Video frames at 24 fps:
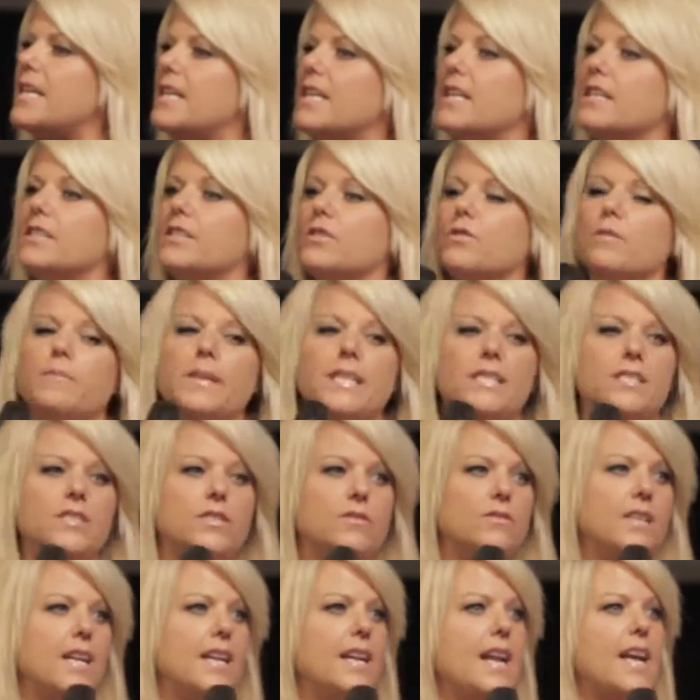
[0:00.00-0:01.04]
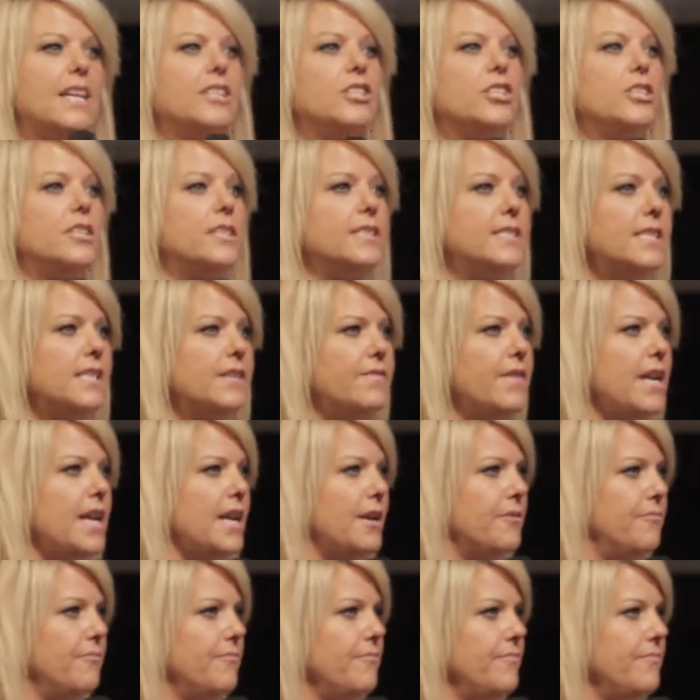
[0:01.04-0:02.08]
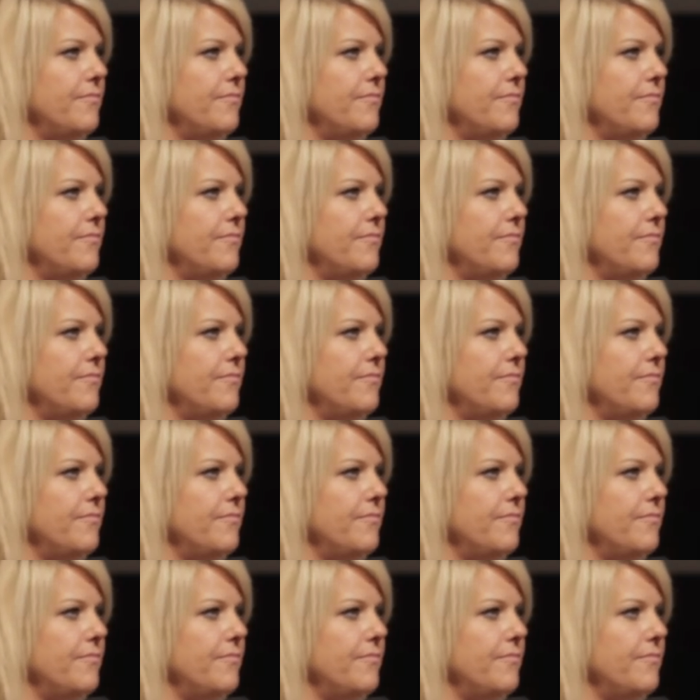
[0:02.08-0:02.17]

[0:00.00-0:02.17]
be in a swimming suit on national TV.